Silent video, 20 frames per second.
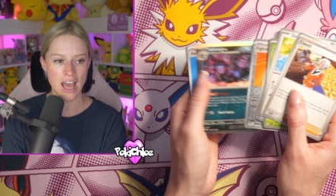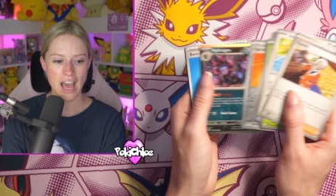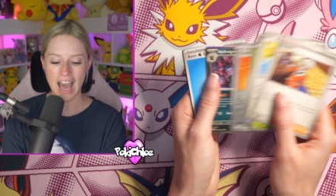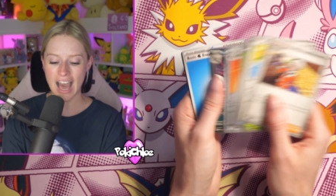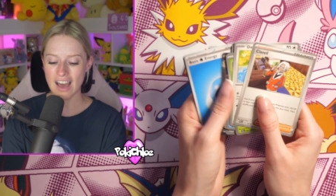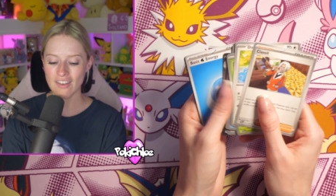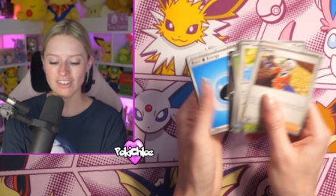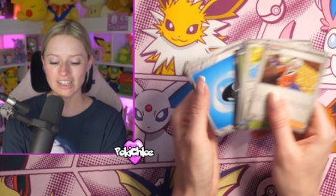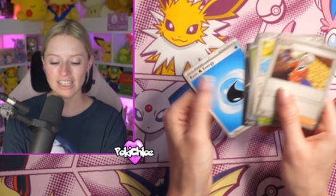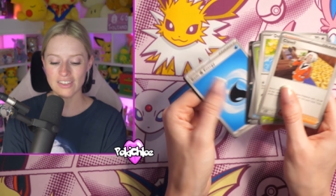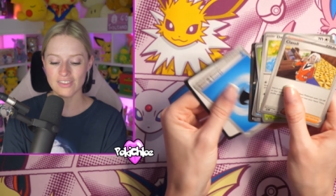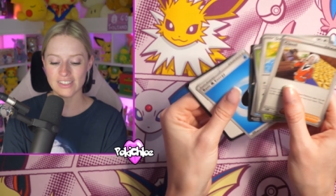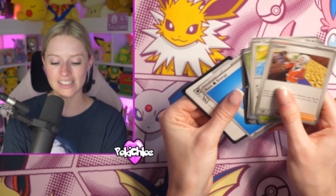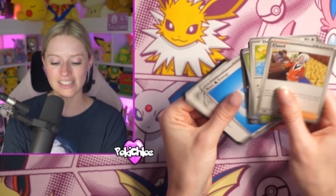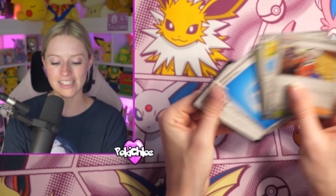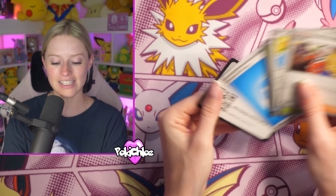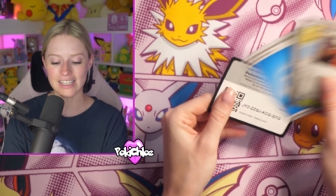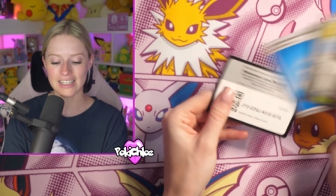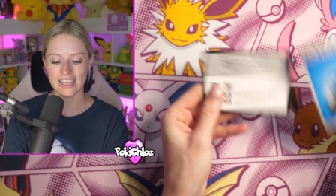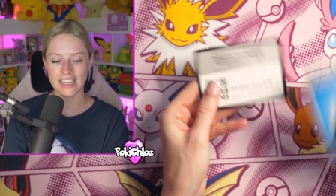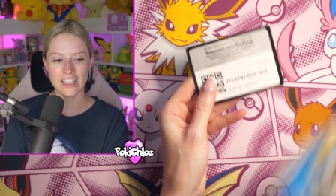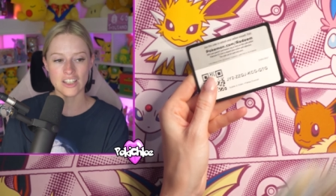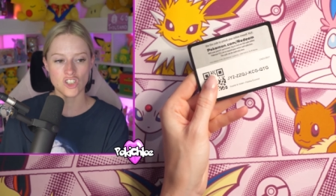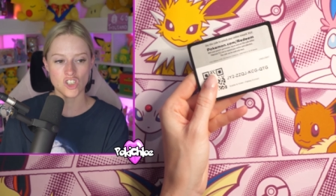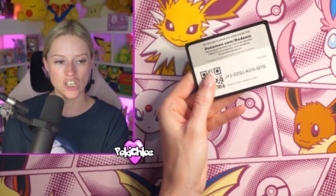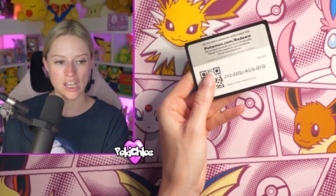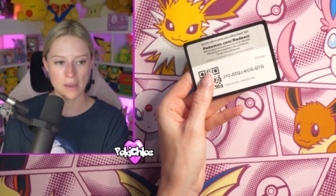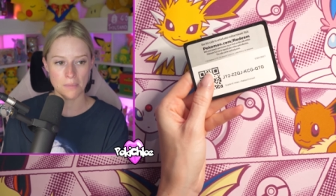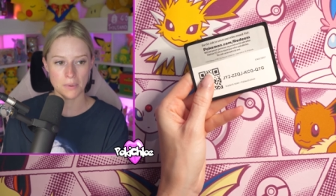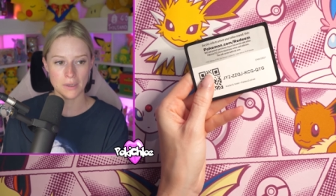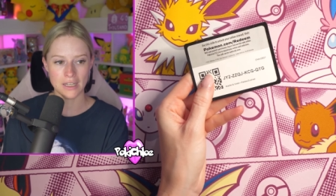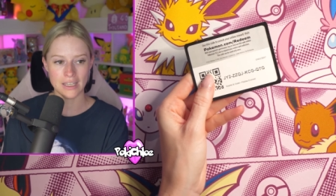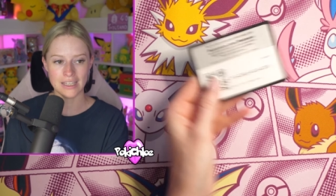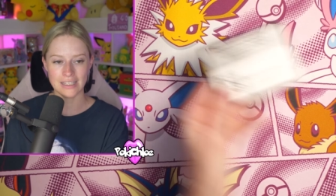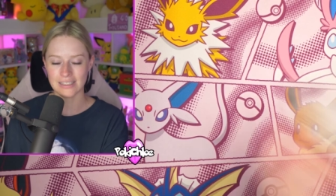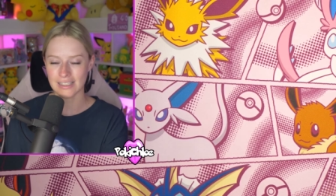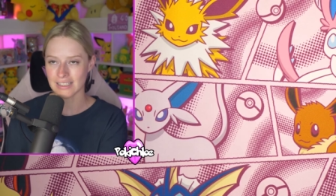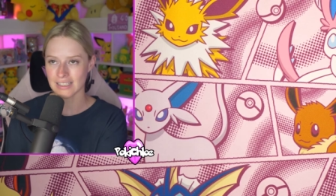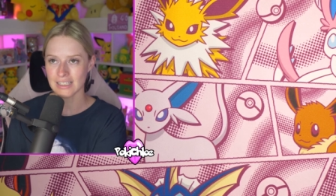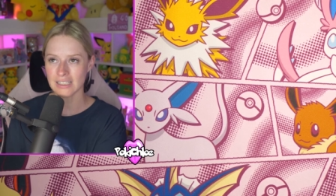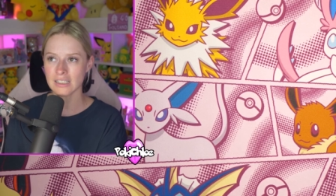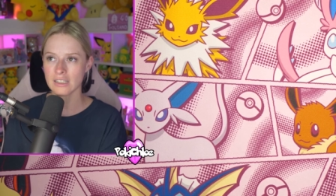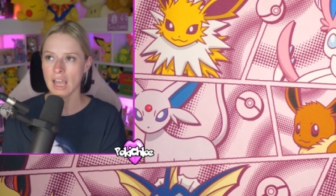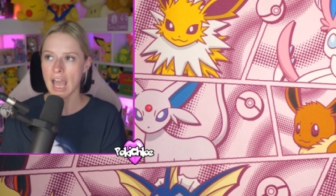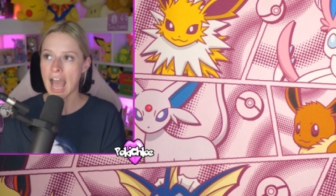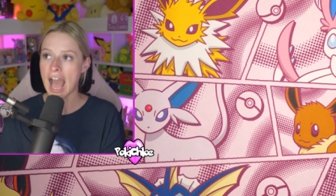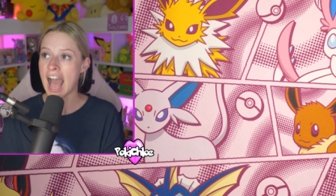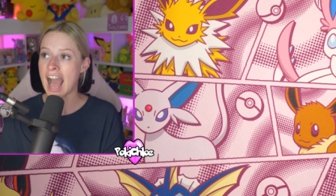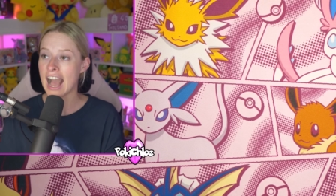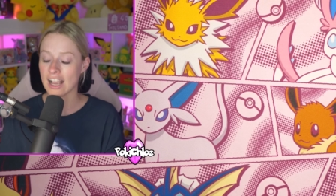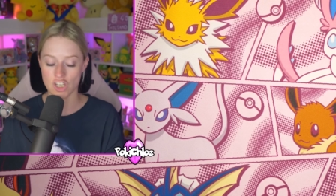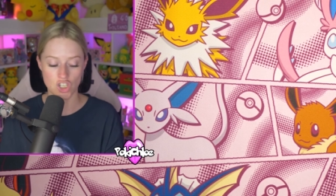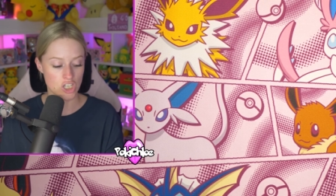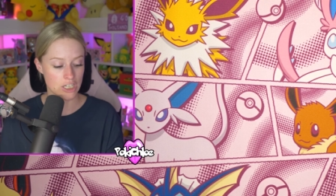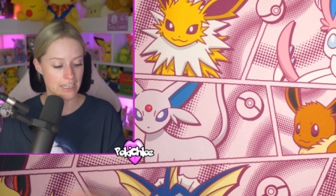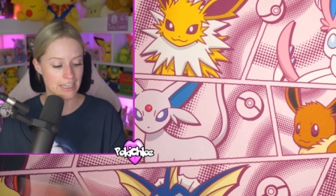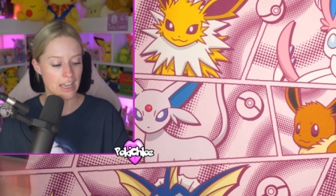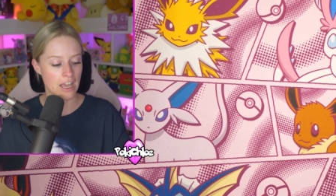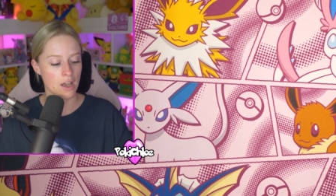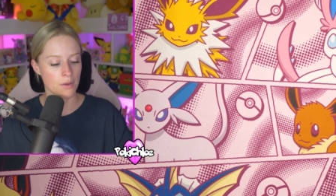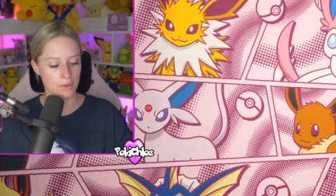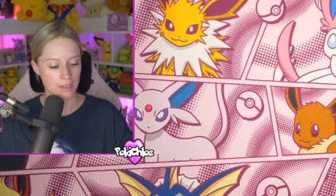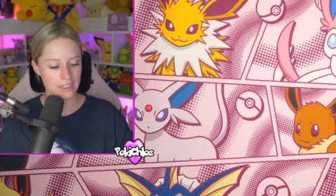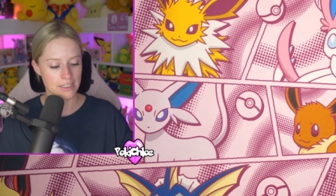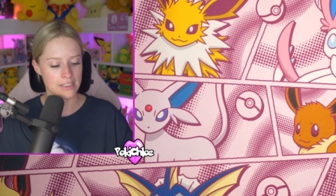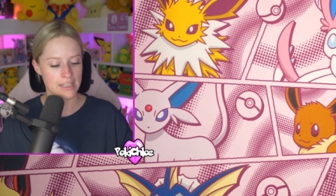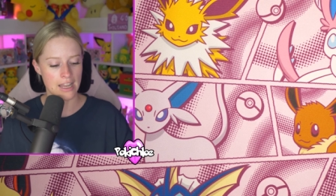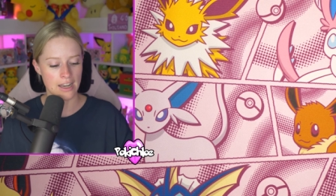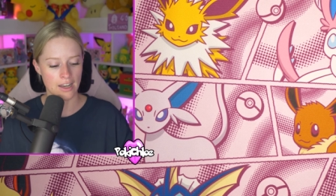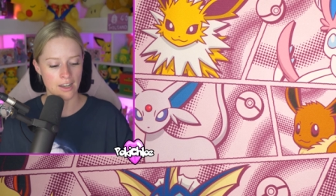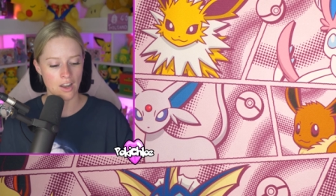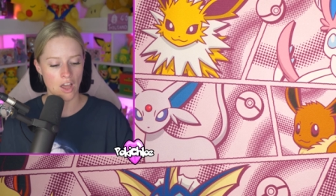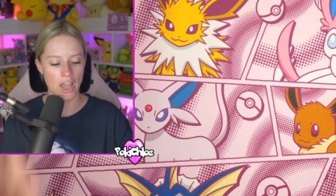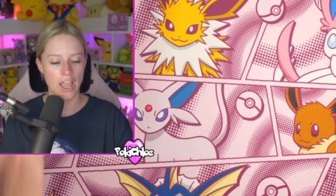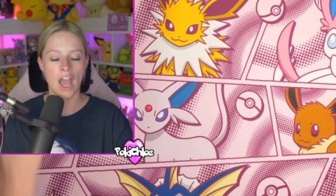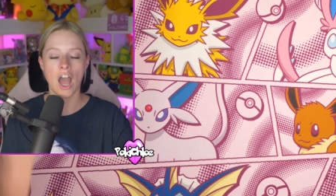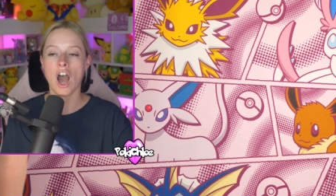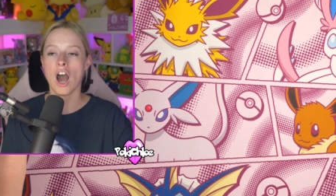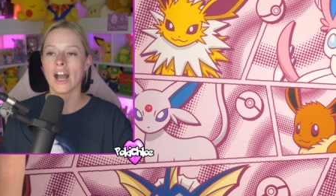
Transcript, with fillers: Haven't even seen it in Japanese. I didn't actually, I'm gonna tell a lie.